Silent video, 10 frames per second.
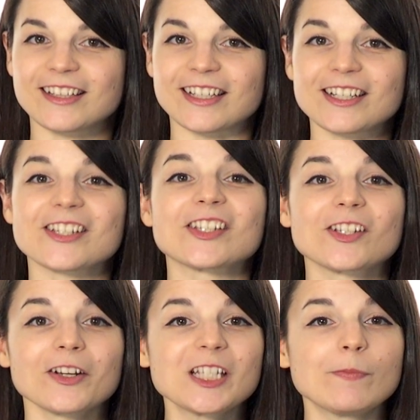click to
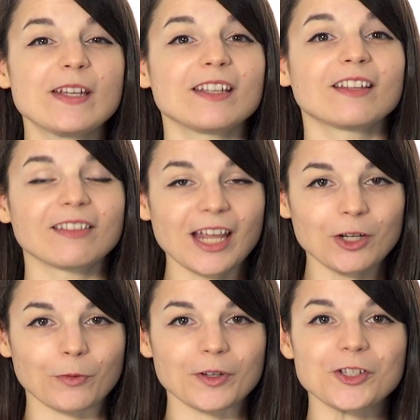start speaking the
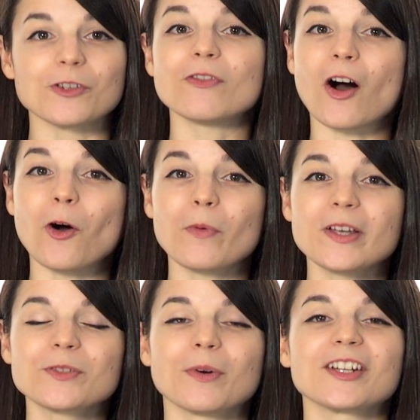language you've
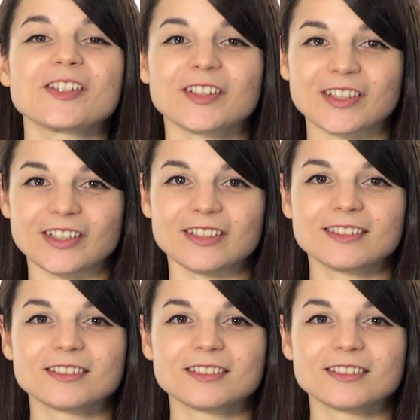always wanted to learn.